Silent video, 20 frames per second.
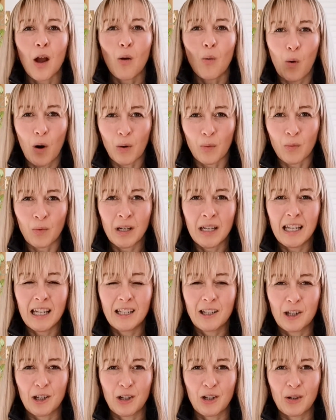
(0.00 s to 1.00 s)
what we
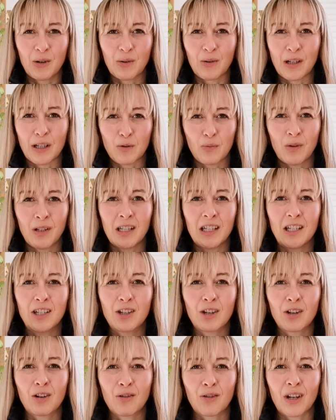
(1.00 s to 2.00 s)
need to do is we need
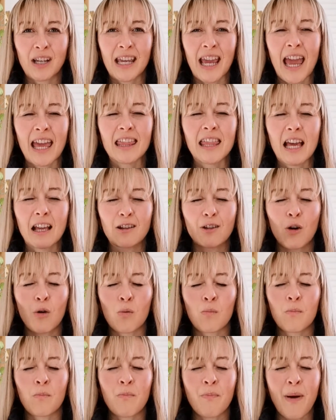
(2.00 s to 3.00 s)
to create that
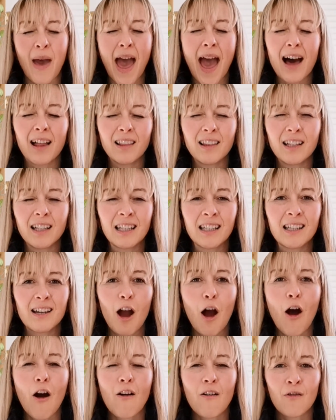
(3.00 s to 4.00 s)
compelling
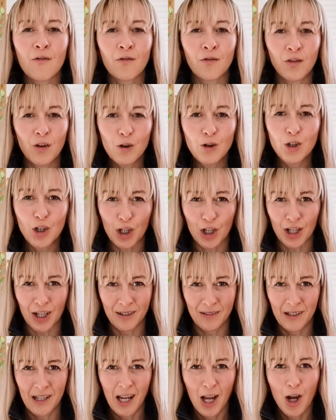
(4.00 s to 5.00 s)
future,
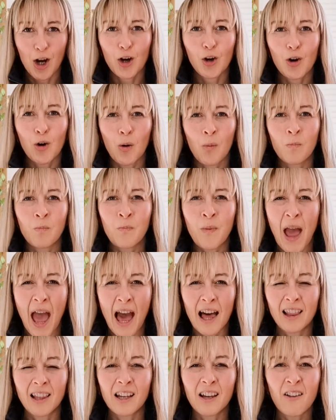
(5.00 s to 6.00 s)

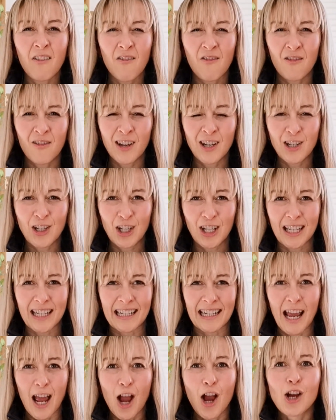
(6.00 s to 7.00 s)
compelling
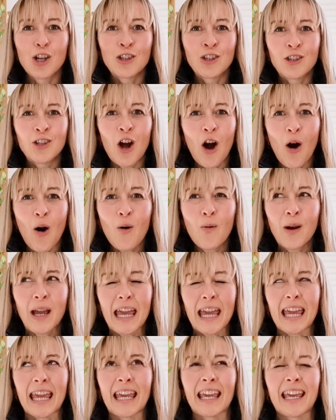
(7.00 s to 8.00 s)
vision,
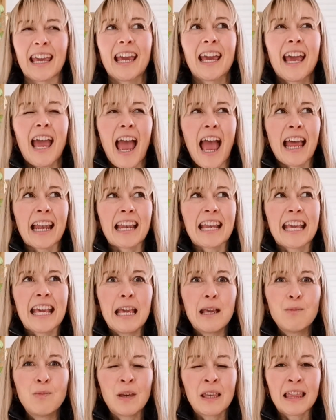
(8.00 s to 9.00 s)
knowing and
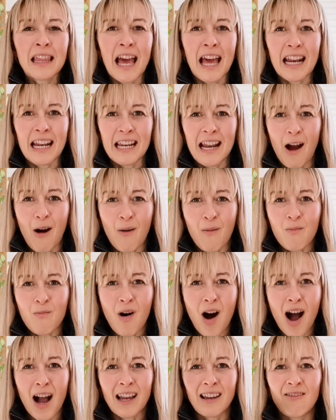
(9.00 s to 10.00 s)
keeping that in our
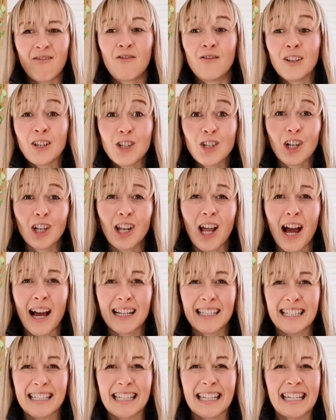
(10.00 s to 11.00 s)
mind,
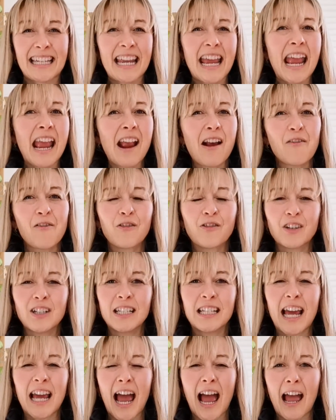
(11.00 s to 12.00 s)
visualizing it every
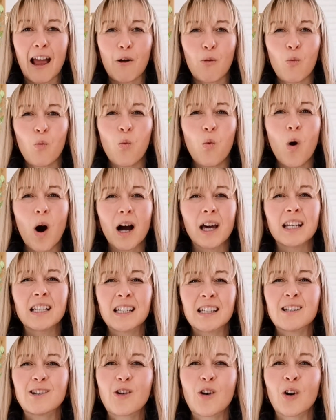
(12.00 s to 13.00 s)
day. What is
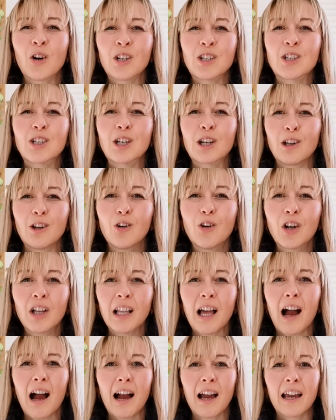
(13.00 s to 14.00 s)
it going to look
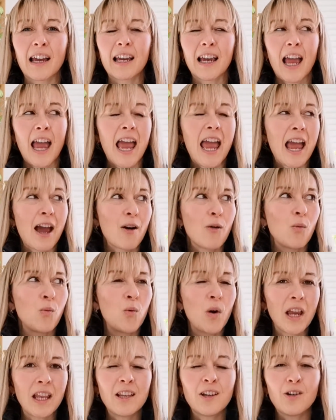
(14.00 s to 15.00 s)
like
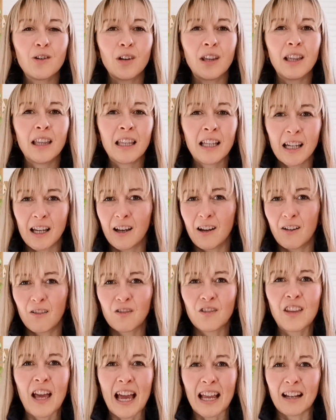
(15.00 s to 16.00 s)
when you
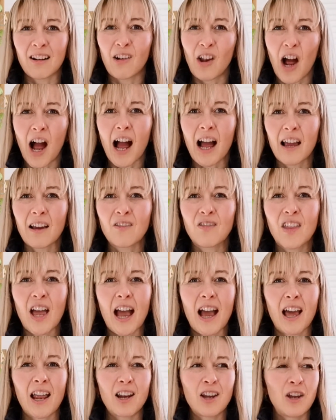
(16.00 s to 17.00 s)
live that life
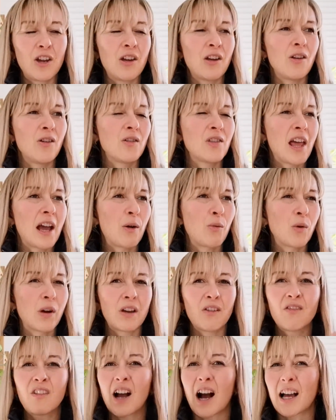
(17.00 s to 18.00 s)
that
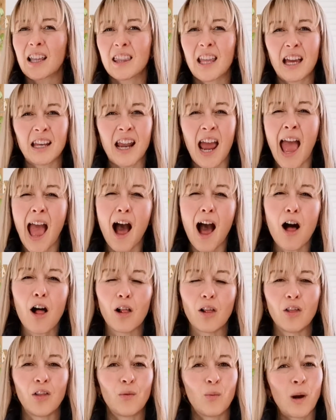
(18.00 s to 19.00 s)
we've got that
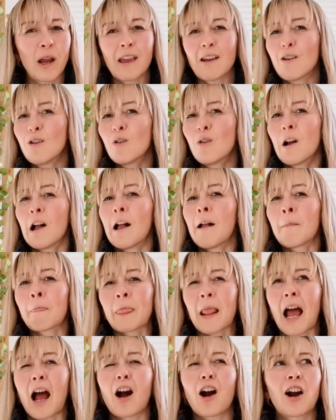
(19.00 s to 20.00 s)
health, where you
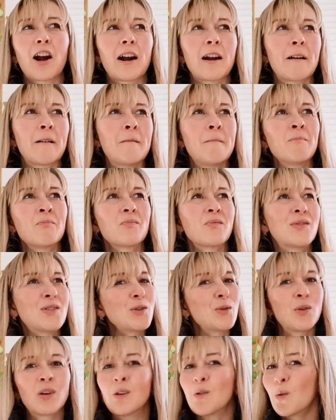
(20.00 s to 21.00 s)
are
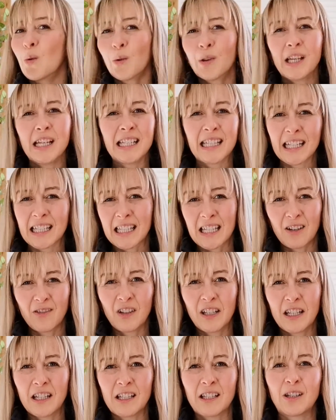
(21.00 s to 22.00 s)
doing all these
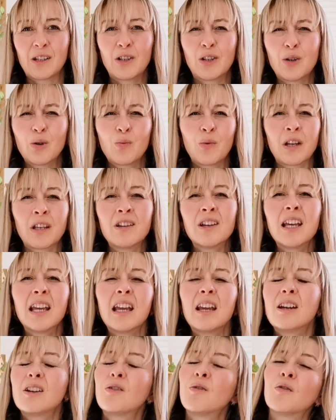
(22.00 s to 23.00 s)
activities you do, when you
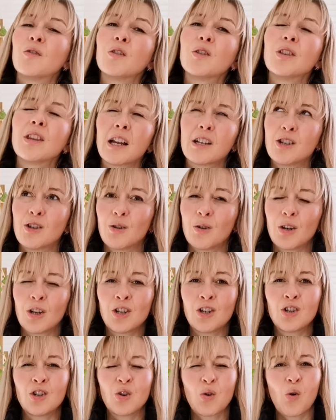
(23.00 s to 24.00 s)
eat food that you
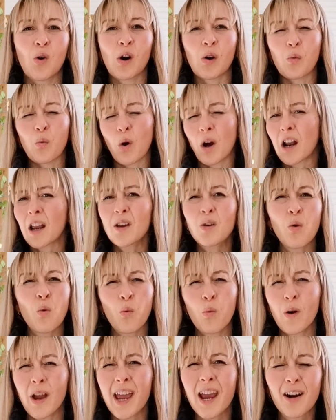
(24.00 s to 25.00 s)
enjoy, what are you
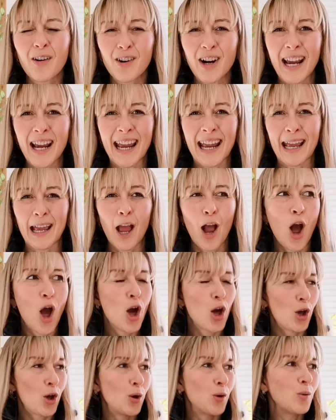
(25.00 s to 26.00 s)
wearing,
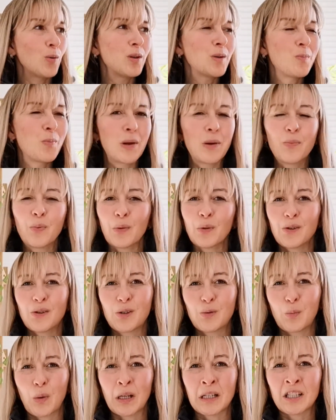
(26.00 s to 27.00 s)
who are the people you
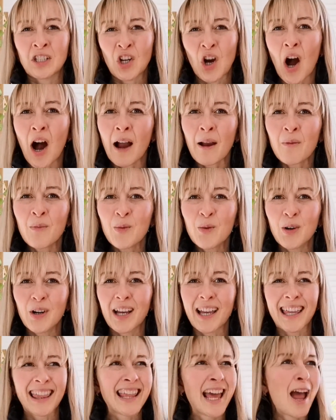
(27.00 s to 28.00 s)
spend time
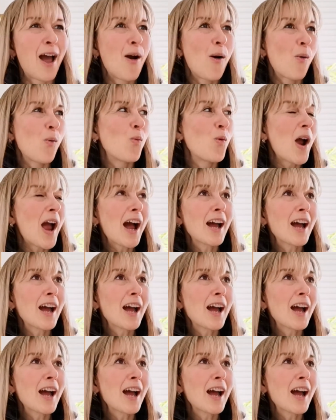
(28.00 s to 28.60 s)
with, where